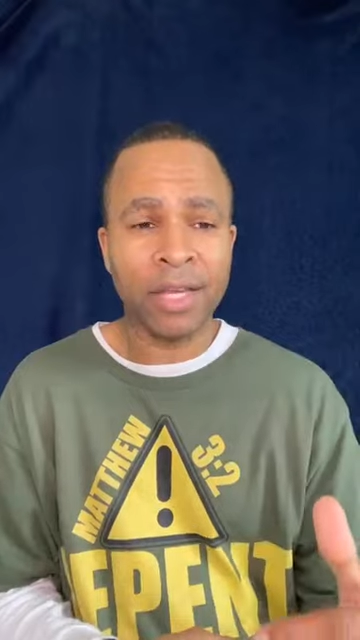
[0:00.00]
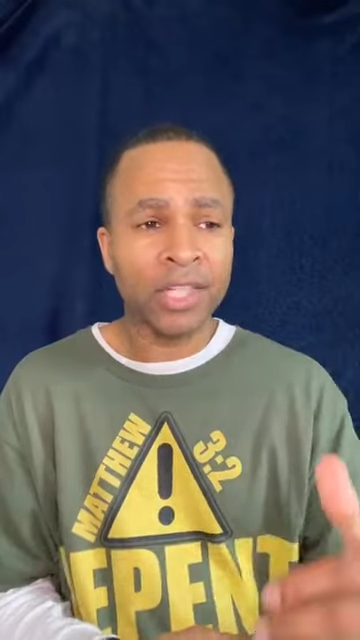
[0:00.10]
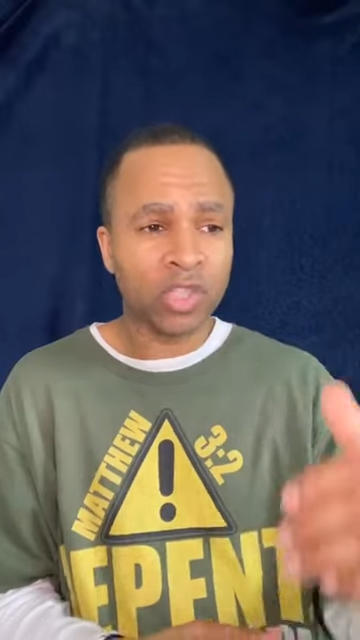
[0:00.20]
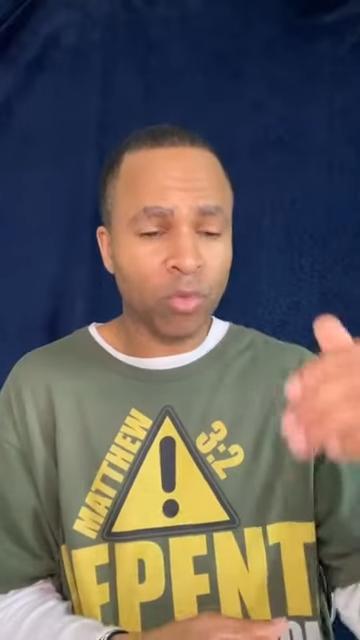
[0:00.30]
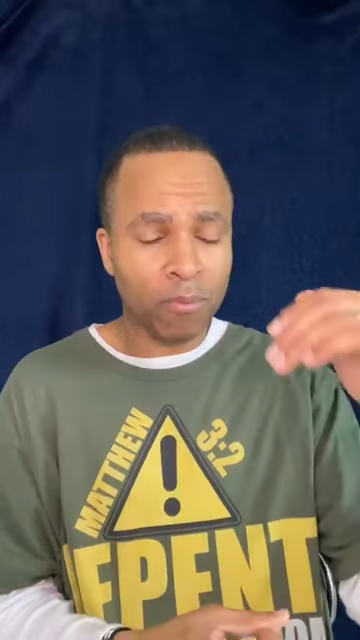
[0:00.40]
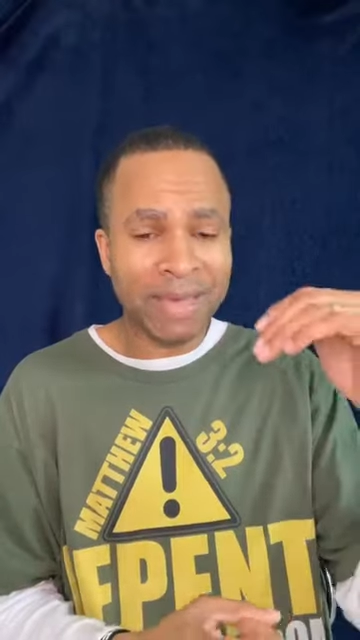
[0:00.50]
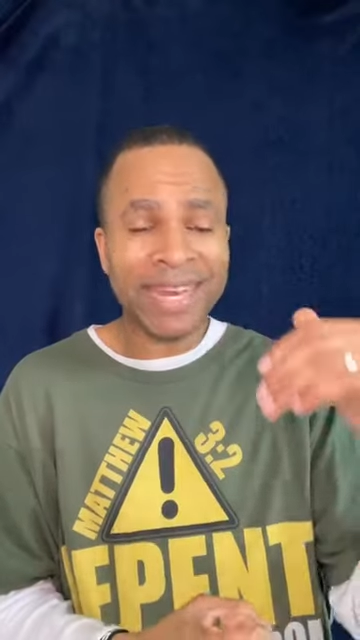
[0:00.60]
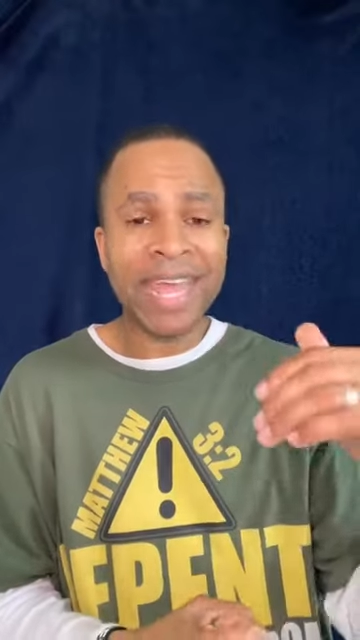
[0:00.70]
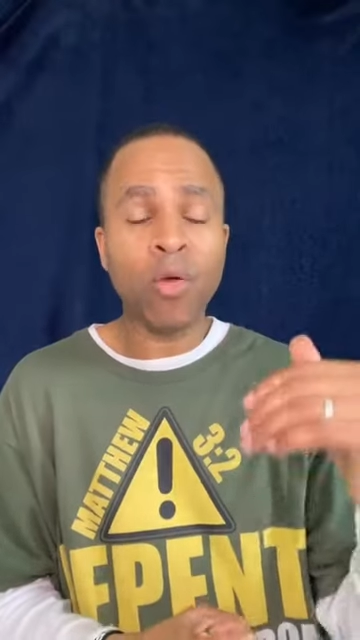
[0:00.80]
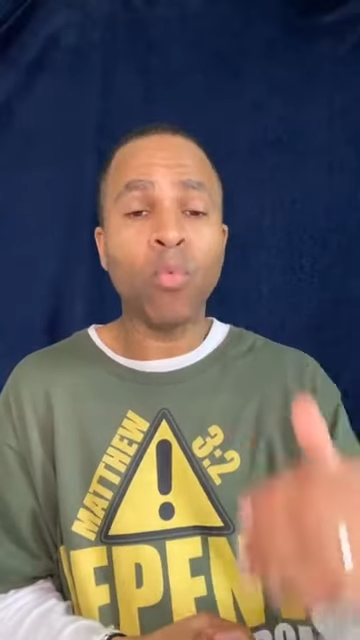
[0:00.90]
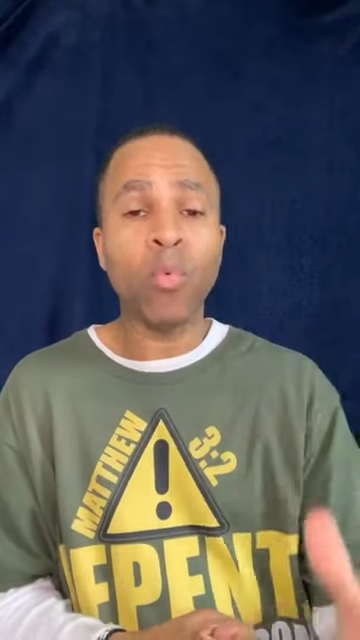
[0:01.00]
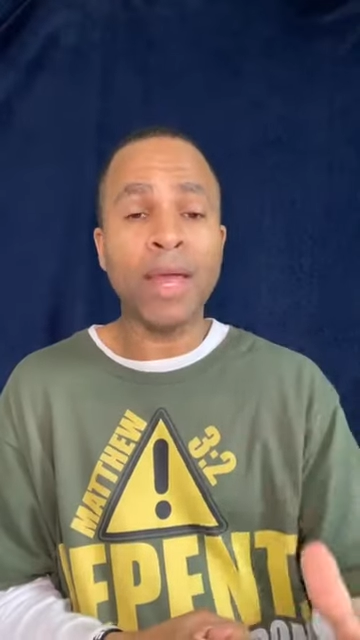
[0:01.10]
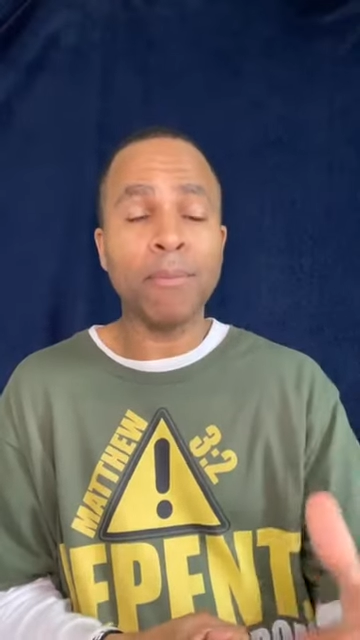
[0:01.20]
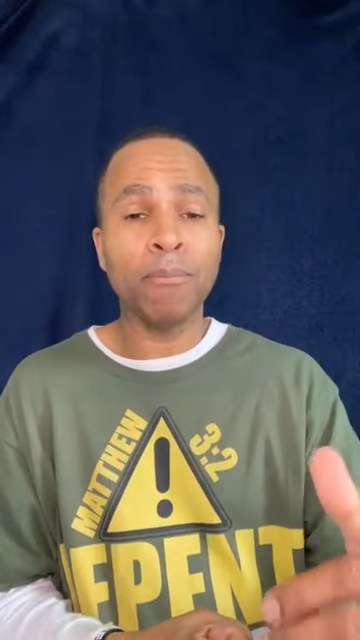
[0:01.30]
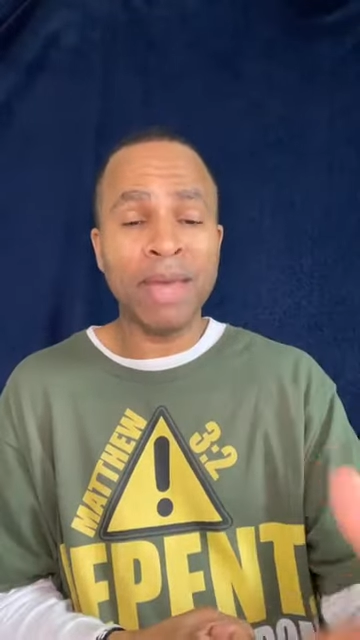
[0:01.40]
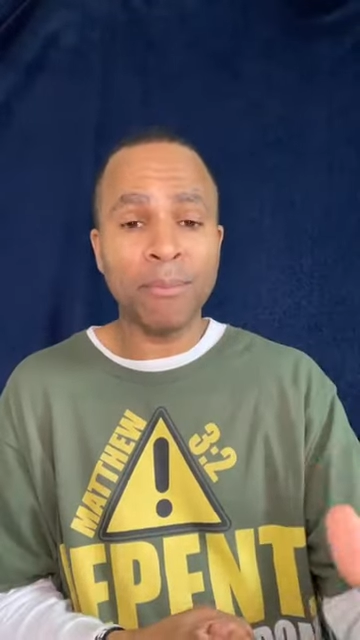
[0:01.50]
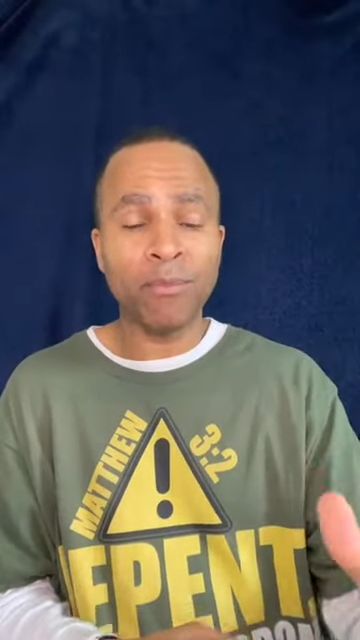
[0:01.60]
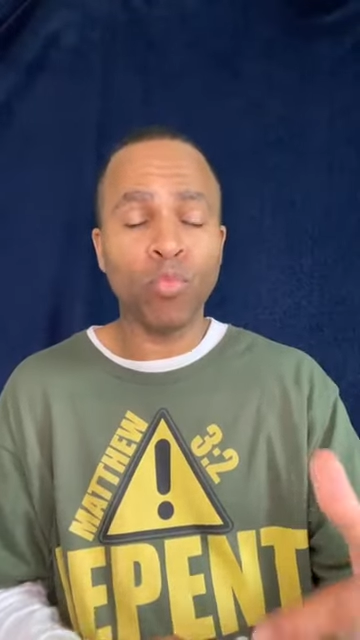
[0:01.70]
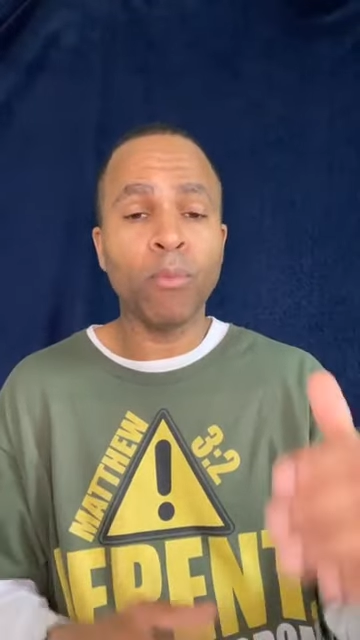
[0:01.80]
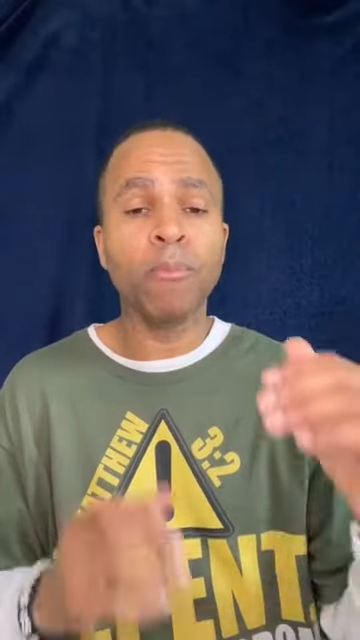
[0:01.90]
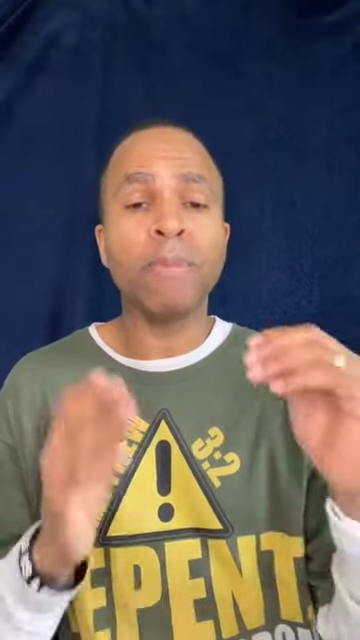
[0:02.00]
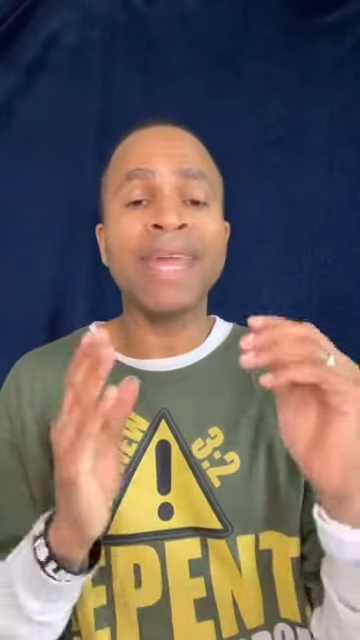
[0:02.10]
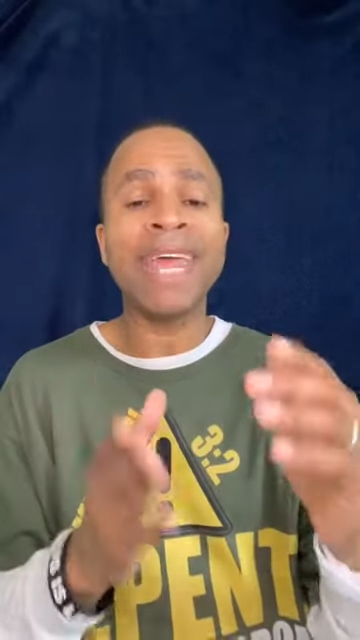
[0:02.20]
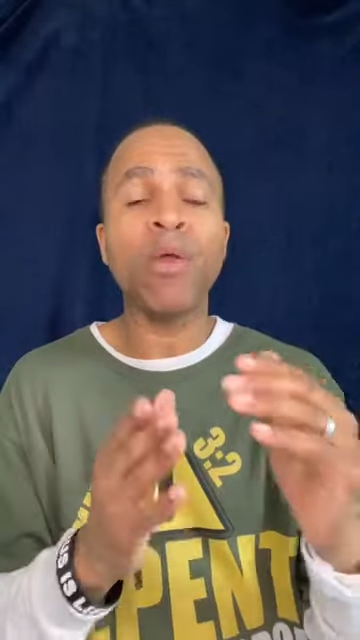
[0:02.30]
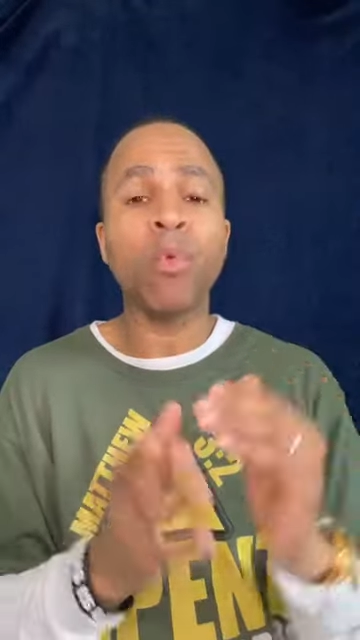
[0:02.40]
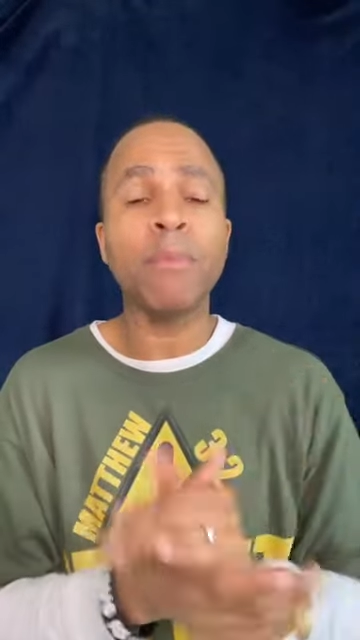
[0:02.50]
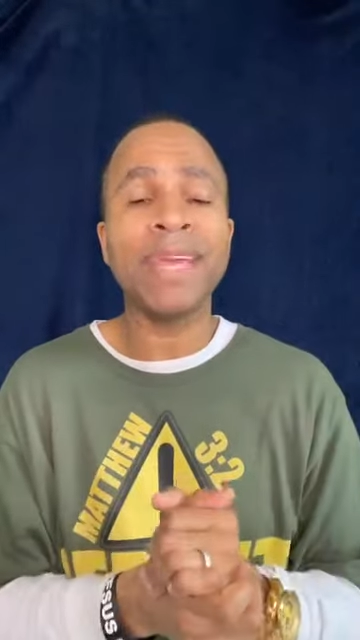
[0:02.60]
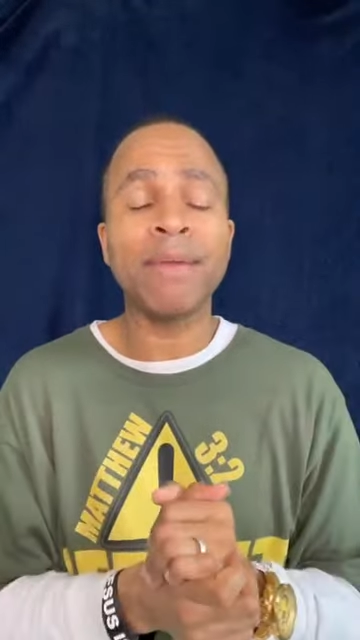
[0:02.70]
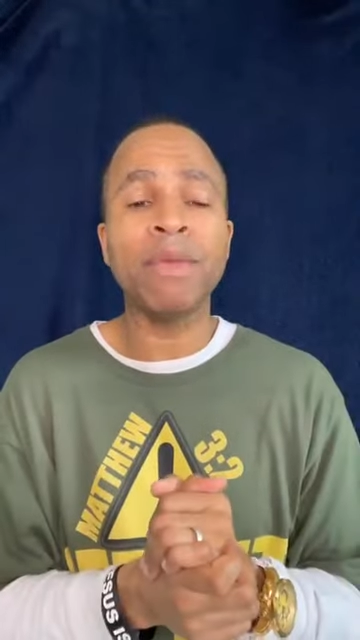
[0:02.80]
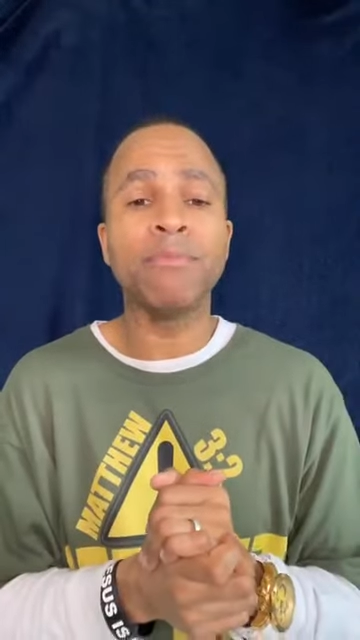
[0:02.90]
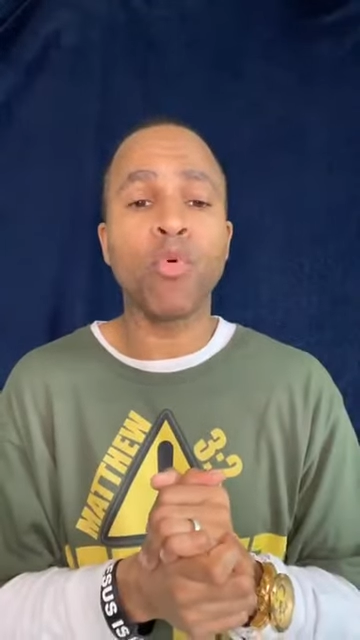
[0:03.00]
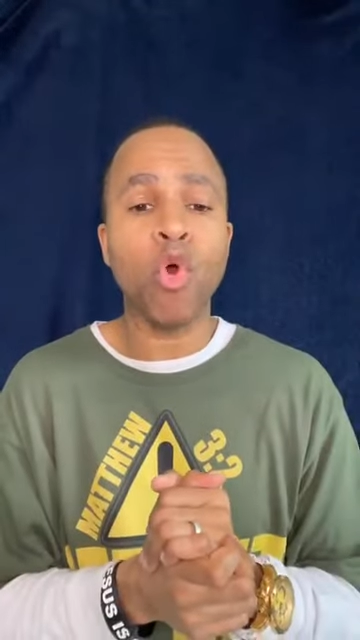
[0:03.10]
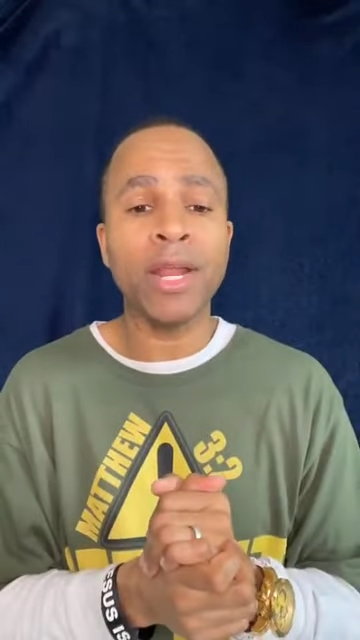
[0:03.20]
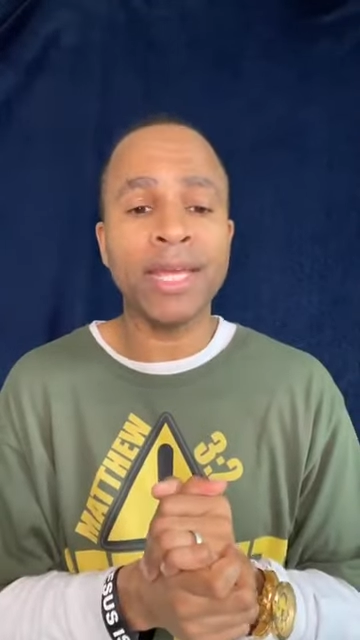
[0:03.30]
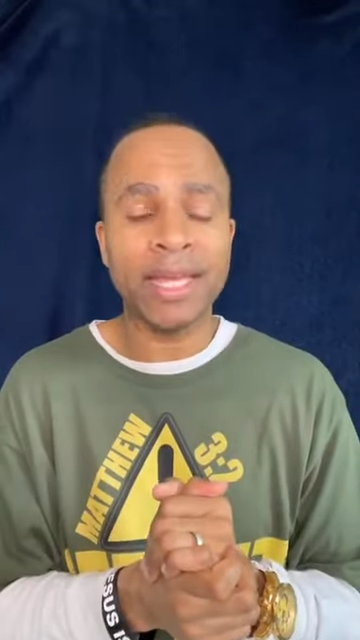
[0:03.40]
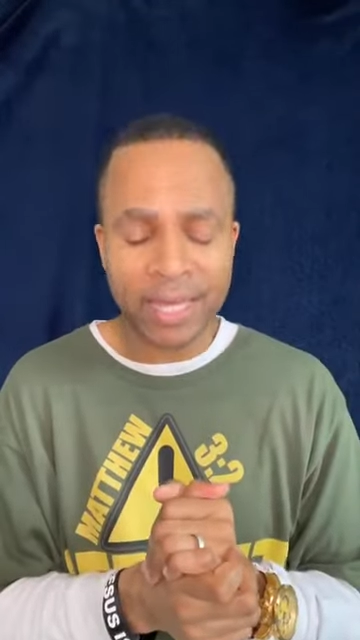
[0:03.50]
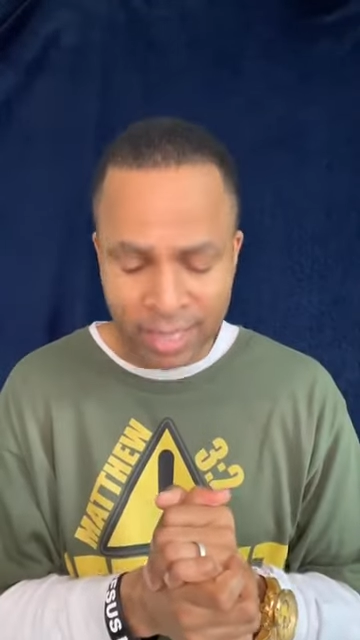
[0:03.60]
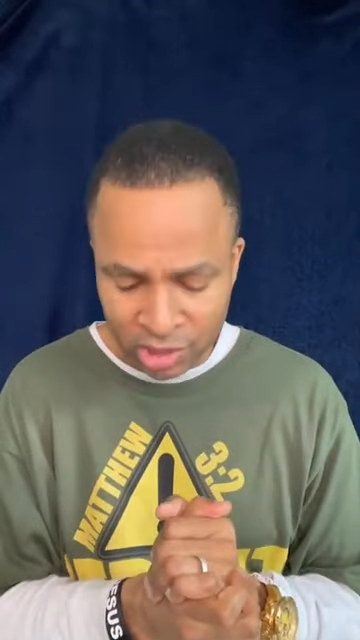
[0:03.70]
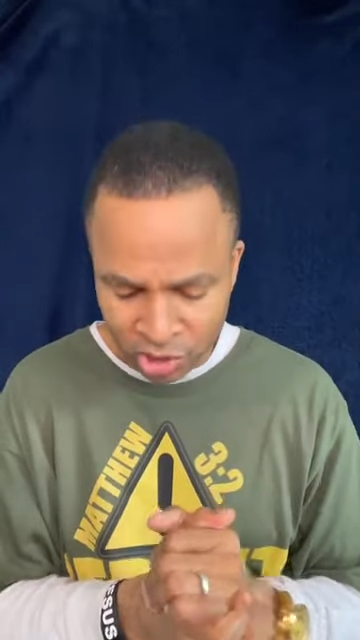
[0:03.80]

So men and men, men and women can be born again.